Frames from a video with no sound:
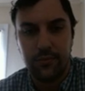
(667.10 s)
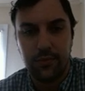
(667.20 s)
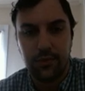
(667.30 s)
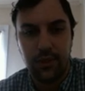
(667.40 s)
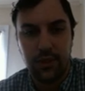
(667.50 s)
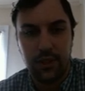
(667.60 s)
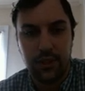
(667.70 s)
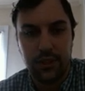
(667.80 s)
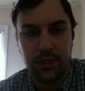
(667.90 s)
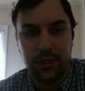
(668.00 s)
All
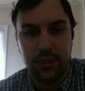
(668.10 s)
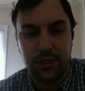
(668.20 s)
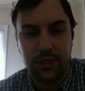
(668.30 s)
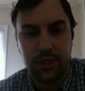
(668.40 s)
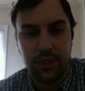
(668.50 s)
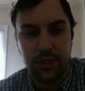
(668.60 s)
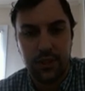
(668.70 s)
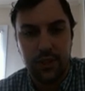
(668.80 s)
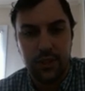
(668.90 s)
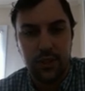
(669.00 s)
right.
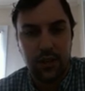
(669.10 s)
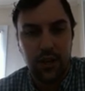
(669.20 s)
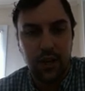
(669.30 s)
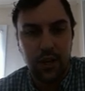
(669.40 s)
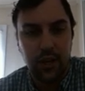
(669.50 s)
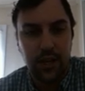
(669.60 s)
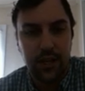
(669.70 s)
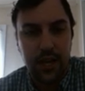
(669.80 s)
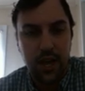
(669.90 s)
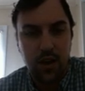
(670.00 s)

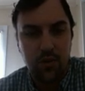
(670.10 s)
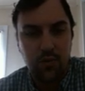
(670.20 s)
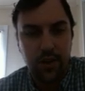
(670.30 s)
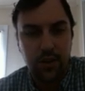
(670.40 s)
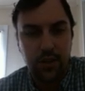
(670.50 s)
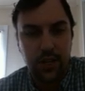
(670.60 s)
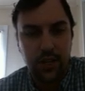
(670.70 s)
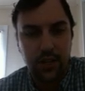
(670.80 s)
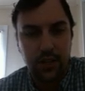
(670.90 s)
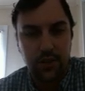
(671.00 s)
And now we are
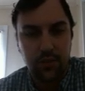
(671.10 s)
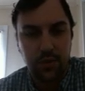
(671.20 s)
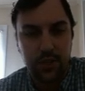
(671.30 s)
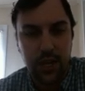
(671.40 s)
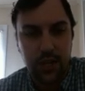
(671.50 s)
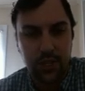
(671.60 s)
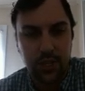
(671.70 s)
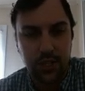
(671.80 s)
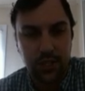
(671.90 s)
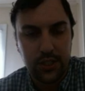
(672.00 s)
getting to
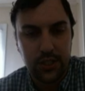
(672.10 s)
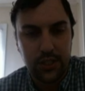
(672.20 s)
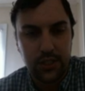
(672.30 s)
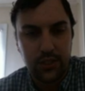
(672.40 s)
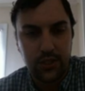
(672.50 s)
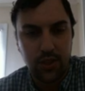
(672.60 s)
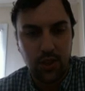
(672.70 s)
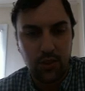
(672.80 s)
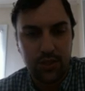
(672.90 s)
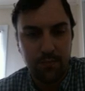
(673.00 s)
reductions.
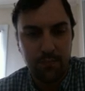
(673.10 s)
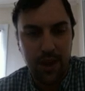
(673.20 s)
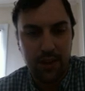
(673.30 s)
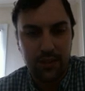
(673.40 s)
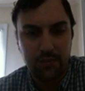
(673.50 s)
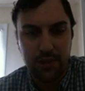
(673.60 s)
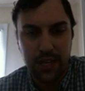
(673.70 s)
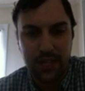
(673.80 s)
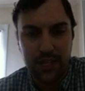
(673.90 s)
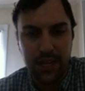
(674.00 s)
So it's about to be
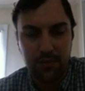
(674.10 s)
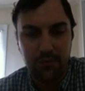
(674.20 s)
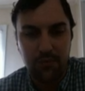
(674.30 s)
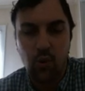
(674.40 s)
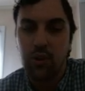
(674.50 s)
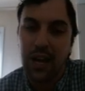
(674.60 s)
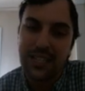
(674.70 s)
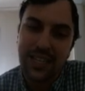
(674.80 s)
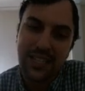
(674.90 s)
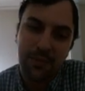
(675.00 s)
end game. Well, I
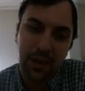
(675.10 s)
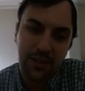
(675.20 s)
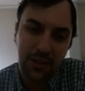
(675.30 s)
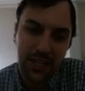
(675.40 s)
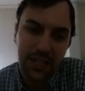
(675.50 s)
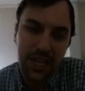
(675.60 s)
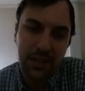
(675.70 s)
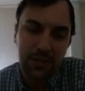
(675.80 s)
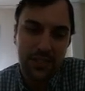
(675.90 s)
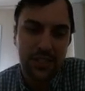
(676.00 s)
say it's about to be end
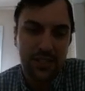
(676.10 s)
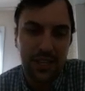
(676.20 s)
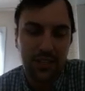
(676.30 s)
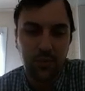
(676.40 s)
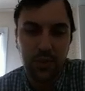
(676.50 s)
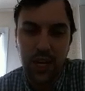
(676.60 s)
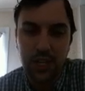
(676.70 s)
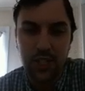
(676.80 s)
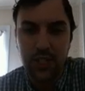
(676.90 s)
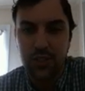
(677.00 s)
game because this
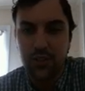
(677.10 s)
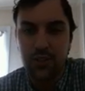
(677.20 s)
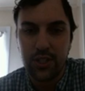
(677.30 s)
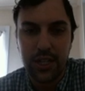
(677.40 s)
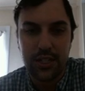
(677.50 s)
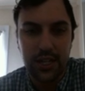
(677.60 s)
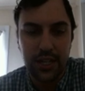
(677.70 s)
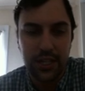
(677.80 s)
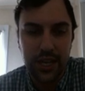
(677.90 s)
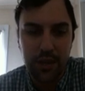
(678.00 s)
reduction is usually getting to
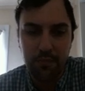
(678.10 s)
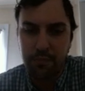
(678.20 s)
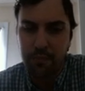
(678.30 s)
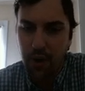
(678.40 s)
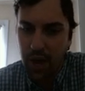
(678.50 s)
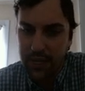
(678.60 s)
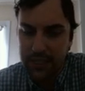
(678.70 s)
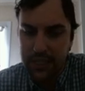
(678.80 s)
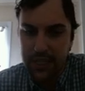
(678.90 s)
end game, but